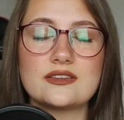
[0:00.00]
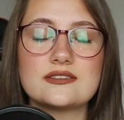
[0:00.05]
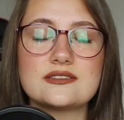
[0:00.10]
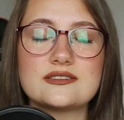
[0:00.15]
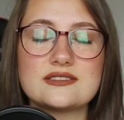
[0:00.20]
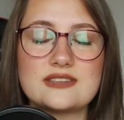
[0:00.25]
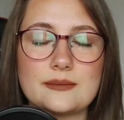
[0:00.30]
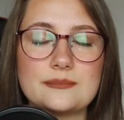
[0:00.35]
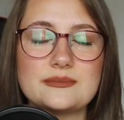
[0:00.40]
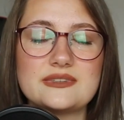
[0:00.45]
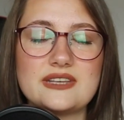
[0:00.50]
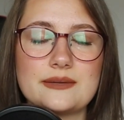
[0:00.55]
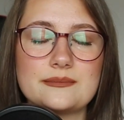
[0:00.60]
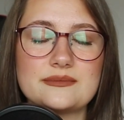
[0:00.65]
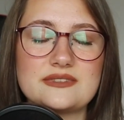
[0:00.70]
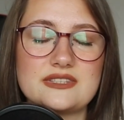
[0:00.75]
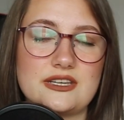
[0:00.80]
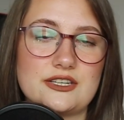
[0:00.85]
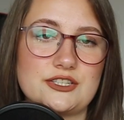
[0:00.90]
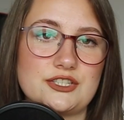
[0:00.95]

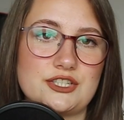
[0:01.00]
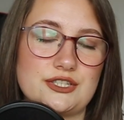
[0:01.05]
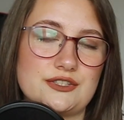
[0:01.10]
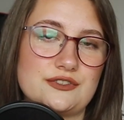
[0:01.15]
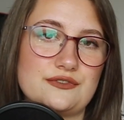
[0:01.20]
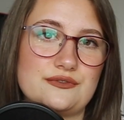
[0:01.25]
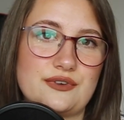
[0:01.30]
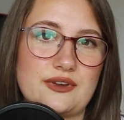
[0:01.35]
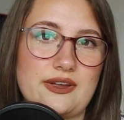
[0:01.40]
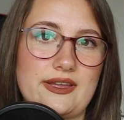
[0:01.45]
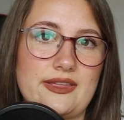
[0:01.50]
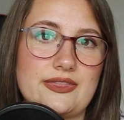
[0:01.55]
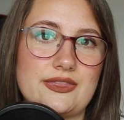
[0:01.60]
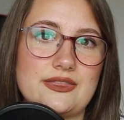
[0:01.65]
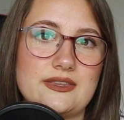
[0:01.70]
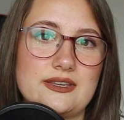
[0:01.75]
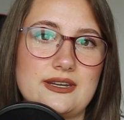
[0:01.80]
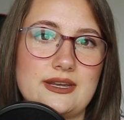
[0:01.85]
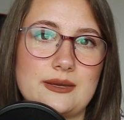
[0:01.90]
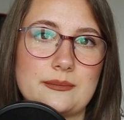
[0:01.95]
Sometimes I just
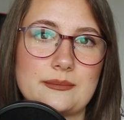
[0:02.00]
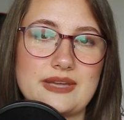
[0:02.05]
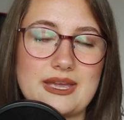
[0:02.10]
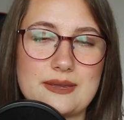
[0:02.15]
forget that I'm